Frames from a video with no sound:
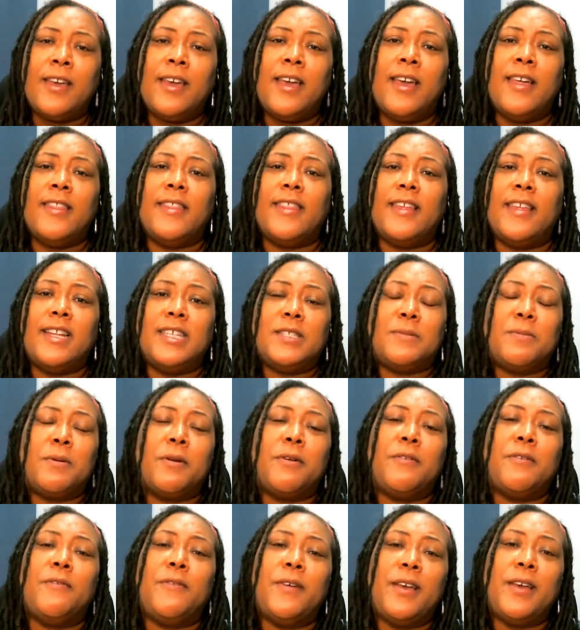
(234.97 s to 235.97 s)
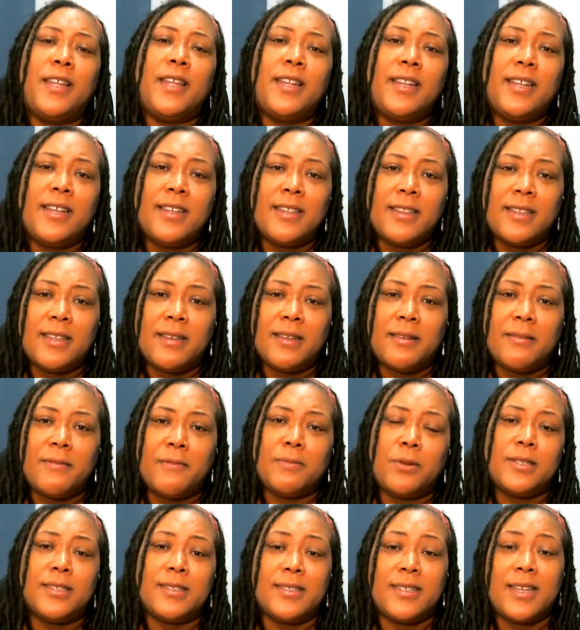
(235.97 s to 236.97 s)
that is preventing them from
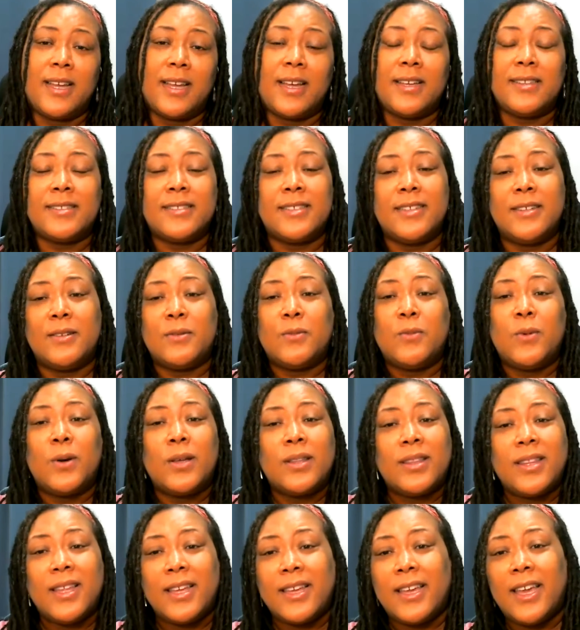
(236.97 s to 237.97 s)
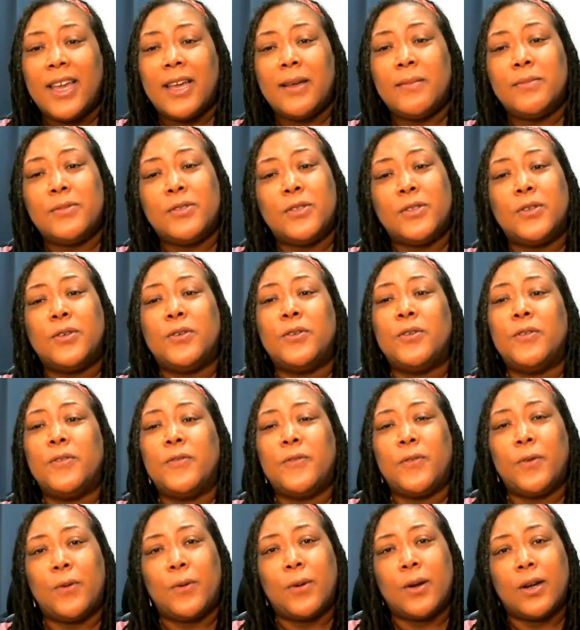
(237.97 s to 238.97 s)
total success in what they came to you for.